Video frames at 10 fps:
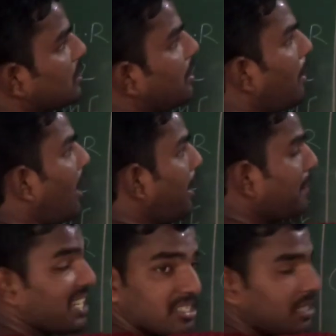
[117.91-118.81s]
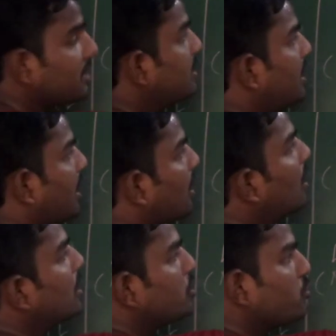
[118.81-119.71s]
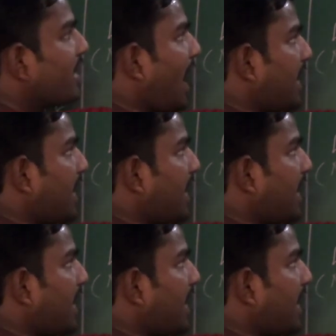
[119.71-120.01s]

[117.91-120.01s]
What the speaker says: I mentioned here, tunica